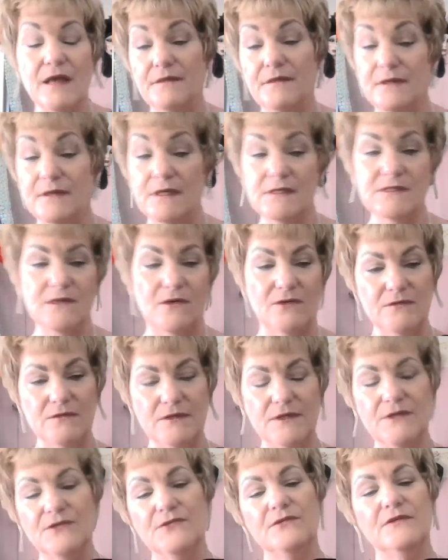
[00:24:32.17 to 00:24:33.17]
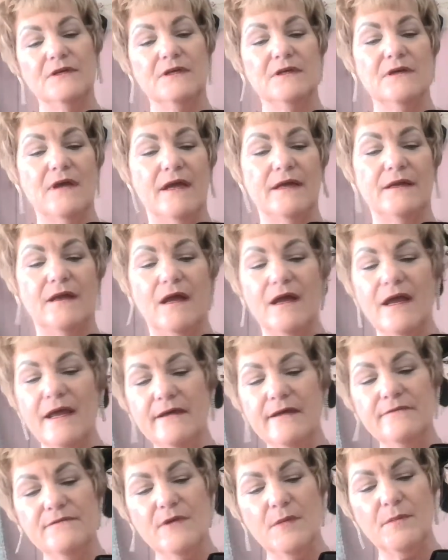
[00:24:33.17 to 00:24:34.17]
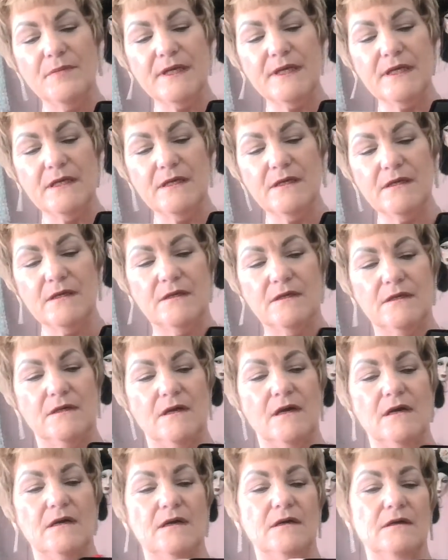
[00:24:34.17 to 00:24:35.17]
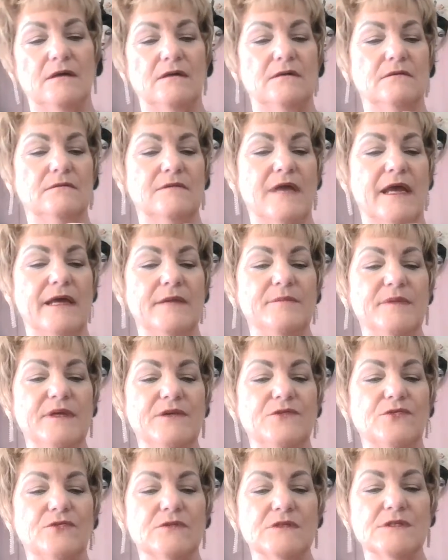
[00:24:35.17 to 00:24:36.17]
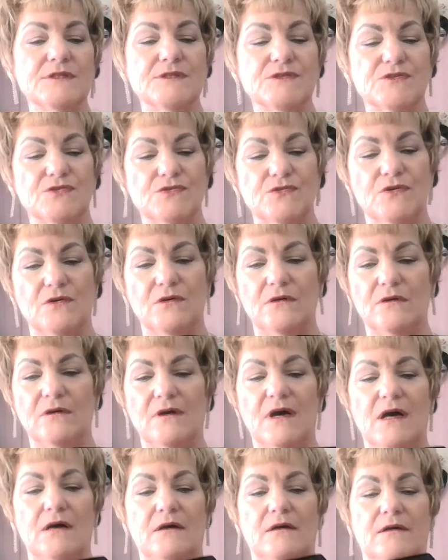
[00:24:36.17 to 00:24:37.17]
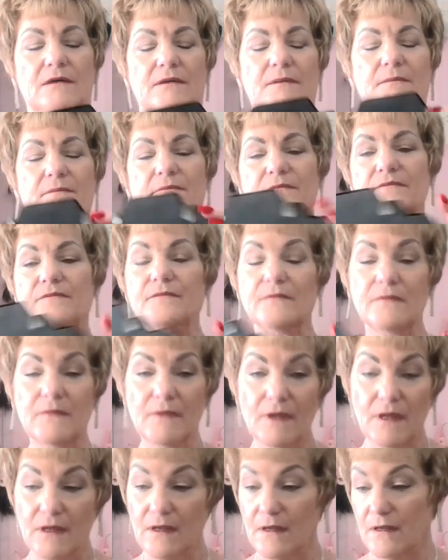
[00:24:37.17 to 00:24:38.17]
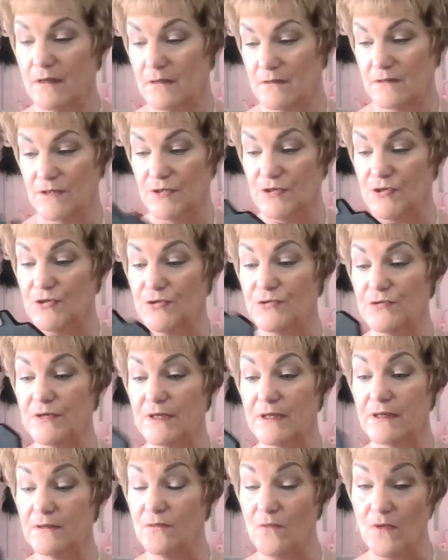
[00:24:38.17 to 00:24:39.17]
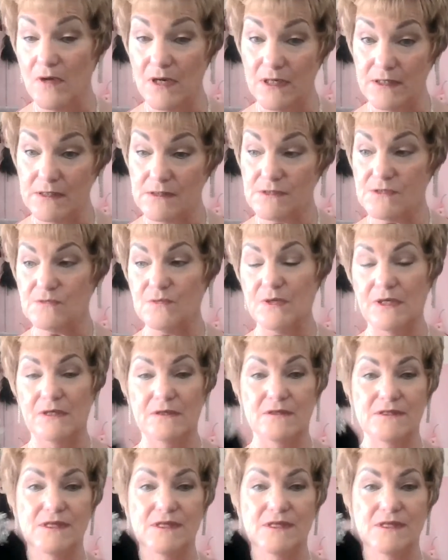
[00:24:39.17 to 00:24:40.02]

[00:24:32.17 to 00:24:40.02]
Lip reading: These are Laguna, and I have a pink AB crystal Laguna one as well.